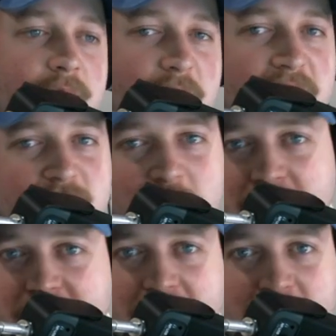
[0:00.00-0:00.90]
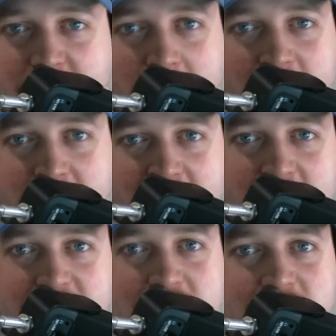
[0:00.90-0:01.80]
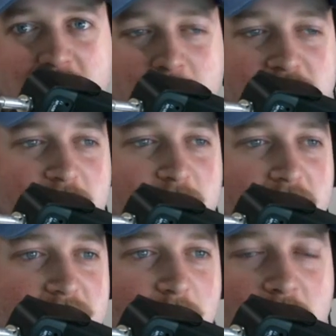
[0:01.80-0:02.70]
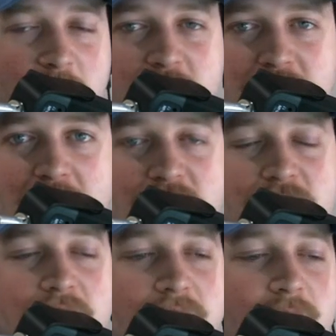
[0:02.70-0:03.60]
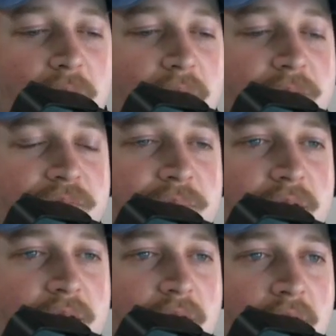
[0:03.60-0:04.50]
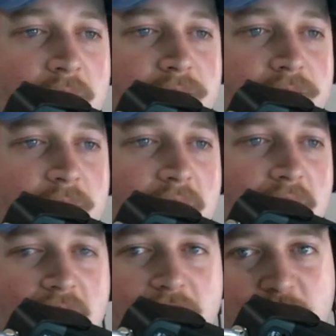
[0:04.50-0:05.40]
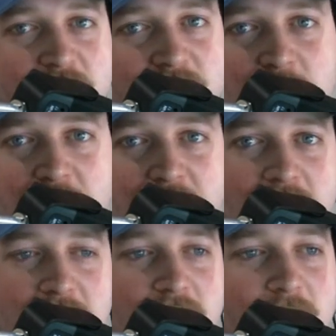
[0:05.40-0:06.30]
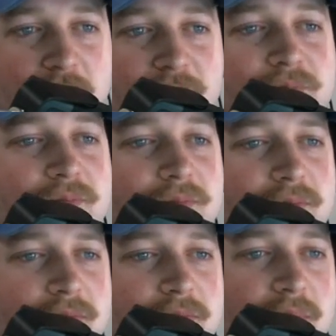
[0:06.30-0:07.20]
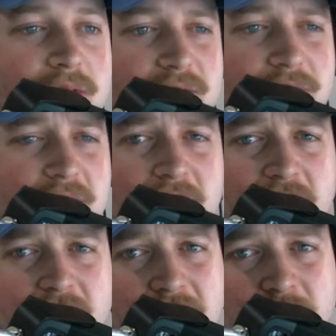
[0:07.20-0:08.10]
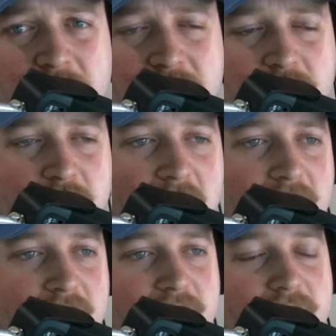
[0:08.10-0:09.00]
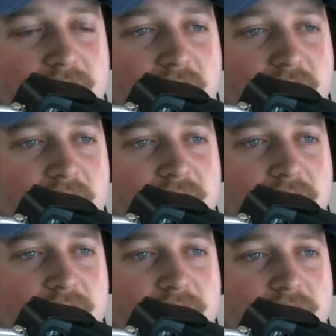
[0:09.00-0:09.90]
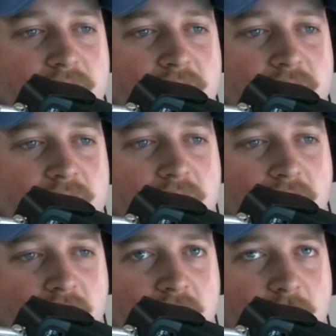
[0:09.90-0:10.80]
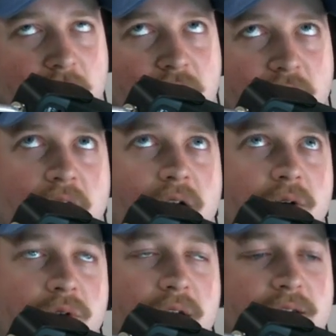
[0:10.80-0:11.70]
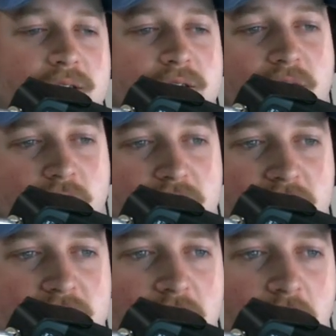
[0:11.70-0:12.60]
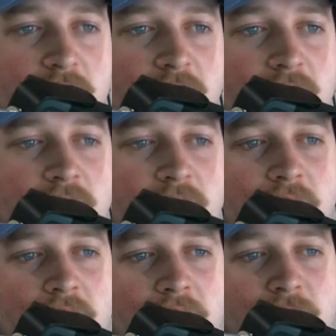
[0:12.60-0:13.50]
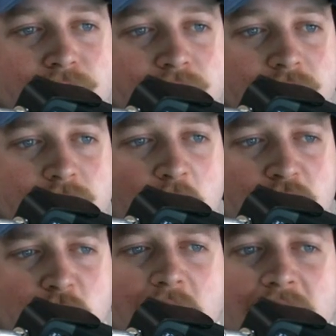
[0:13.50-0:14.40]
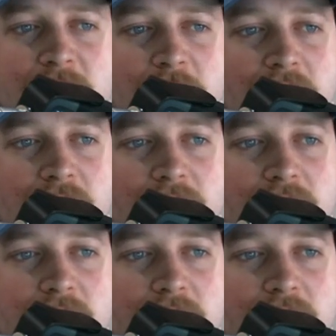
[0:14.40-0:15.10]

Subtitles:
Benzema again, probably one of the best Champions League picks, probably was last year, but Haaland, we've just seen what he can do, and Sevilla haven't been too great to start their season, and Real get Celtic. So both away, but